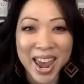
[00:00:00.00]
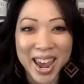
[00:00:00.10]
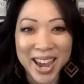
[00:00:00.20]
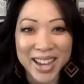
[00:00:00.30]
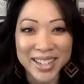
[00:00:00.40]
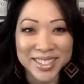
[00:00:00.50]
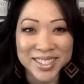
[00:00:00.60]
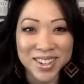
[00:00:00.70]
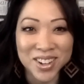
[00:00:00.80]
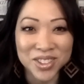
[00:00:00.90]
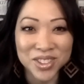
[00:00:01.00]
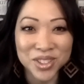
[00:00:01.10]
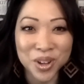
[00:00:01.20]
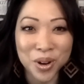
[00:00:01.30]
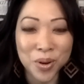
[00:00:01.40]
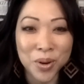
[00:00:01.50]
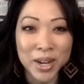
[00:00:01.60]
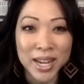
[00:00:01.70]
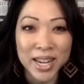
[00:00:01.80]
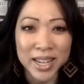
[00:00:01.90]
and also
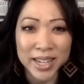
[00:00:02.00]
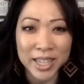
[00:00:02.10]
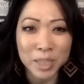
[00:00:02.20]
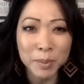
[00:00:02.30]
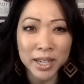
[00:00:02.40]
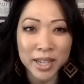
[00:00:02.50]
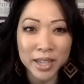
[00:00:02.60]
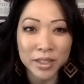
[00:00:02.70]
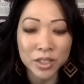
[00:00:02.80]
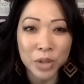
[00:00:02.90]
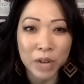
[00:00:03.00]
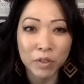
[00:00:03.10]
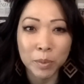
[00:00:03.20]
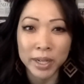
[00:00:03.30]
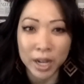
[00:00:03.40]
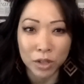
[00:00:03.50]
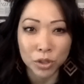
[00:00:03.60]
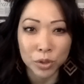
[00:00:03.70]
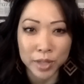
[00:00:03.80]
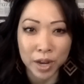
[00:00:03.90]
it gets me connected to everybody
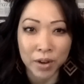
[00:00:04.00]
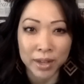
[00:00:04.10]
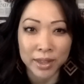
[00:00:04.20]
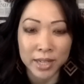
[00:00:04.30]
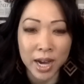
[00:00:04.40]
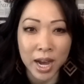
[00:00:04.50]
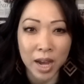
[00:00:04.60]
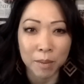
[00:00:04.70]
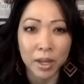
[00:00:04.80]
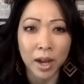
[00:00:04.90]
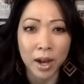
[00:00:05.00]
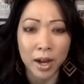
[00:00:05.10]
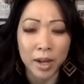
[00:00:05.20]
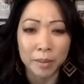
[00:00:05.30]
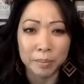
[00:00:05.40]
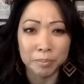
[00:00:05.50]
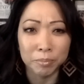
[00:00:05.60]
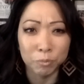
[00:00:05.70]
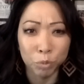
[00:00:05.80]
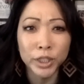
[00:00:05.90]
else who's there at the time
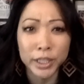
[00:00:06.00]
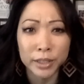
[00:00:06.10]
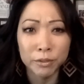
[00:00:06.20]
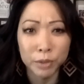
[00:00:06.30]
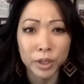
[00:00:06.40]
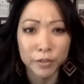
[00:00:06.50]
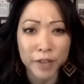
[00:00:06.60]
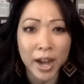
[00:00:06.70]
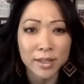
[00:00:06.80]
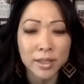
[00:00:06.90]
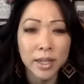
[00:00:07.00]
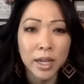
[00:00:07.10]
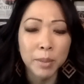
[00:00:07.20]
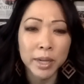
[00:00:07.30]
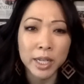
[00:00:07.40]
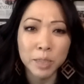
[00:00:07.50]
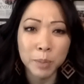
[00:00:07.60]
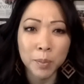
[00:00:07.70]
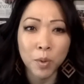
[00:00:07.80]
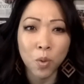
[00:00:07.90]
really, really fast because
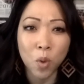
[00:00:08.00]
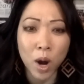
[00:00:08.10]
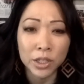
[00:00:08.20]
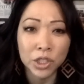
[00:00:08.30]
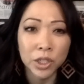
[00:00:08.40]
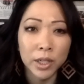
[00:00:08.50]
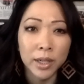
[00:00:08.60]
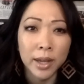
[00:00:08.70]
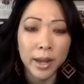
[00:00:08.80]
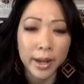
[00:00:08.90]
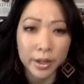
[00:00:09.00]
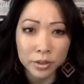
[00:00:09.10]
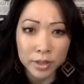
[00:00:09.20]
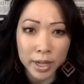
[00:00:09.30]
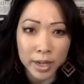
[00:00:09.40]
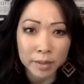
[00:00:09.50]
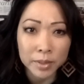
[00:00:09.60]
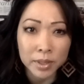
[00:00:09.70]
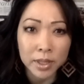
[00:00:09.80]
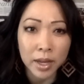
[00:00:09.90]
people watch handle
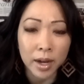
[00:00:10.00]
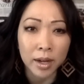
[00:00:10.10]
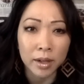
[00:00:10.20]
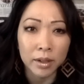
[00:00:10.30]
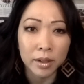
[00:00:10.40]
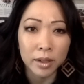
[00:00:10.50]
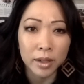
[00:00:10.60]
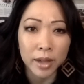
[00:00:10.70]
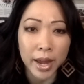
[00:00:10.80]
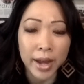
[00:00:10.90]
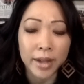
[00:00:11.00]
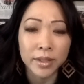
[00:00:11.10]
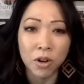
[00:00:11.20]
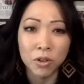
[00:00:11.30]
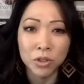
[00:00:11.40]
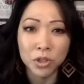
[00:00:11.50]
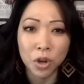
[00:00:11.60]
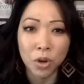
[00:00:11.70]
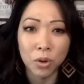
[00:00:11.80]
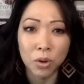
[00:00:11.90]
names and
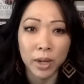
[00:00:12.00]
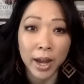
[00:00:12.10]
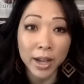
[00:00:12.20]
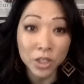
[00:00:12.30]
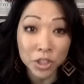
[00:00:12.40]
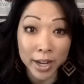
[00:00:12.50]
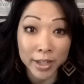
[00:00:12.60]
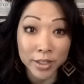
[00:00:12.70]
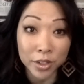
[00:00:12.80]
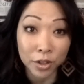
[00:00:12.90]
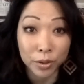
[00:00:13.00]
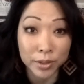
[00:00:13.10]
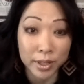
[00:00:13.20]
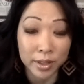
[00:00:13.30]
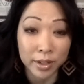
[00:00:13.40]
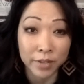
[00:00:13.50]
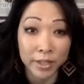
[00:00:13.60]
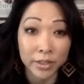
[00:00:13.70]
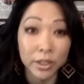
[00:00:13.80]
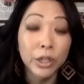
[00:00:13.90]
also hashtags that are used at the
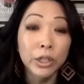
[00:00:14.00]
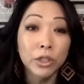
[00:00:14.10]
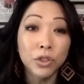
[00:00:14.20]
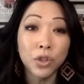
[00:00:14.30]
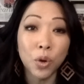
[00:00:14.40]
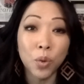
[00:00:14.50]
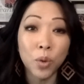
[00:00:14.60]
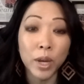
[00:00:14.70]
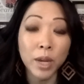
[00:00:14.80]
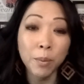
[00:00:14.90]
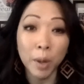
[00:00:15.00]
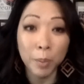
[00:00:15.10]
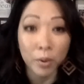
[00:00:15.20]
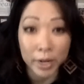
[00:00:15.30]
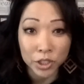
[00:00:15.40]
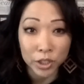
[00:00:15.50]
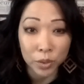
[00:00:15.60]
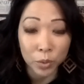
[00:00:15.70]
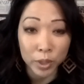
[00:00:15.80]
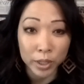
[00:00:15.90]
event. So in
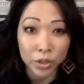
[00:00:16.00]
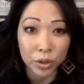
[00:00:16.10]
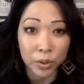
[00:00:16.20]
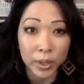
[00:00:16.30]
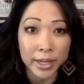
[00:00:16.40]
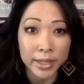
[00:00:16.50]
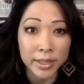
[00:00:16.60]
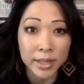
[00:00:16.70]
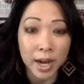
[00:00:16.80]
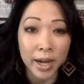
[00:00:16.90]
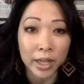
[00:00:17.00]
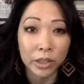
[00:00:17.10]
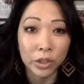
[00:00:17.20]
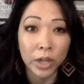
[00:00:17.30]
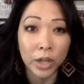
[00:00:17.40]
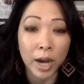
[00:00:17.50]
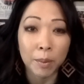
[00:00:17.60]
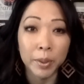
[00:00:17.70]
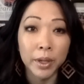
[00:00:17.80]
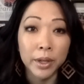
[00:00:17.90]
preparation, what I do is I look
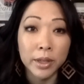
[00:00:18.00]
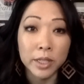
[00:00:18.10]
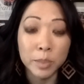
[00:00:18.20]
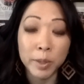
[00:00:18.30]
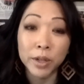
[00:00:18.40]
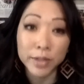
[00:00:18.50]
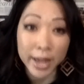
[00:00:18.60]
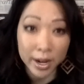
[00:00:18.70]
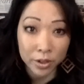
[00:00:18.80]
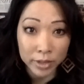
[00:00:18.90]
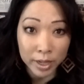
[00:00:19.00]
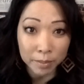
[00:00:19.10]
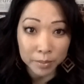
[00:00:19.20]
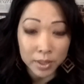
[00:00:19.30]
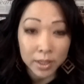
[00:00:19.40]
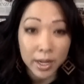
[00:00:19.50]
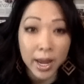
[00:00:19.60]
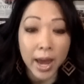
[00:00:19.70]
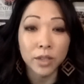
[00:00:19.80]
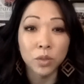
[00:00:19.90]
up the speaker's handle names
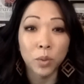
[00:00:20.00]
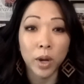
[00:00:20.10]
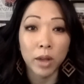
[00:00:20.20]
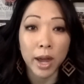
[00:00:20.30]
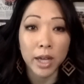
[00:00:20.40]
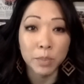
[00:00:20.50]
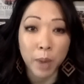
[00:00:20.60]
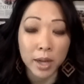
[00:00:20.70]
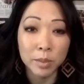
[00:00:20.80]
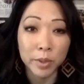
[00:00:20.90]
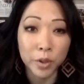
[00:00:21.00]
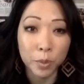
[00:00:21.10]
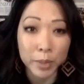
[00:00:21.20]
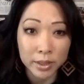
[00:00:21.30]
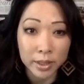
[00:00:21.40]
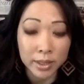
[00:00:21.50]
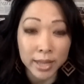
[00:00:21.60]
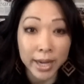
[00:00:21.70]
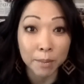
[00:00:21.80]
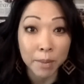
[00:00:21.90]
as well as possibly their business.
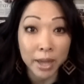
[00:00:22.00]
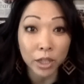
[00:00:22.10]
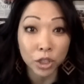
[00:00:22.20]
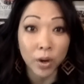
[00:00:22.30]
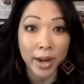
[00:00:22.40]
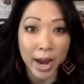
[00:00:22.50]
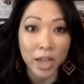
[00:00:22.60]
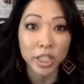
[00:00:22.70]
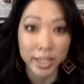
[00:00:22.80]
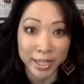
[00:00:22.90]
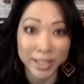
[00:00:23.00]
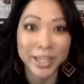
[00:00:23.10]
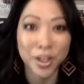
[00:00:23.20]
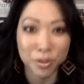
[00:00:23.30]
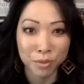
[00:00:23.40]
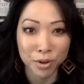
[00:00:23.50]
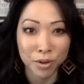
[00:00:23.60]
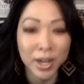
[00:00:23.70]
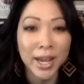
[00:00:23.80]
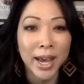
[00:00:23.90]
And I make sure I actually click
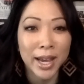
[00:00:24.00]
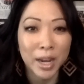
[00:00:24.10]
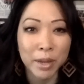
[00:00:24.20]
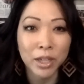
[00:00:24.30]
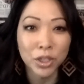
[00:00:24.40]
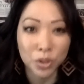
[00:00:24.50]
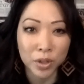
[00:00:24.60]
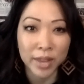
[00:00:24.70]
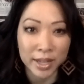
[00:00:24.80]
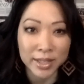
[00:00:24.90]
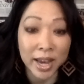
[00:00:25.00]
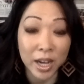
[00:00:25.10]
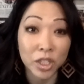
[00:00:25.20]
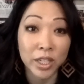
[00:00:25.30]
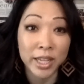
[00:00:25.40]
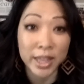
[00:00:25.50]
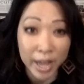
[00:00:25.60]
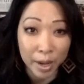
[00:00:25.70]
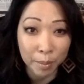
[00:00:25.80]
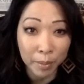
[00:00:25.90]
through and I make sure that that's actually
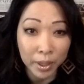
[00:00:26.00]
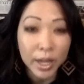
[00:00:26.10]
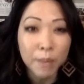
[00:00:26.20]
them,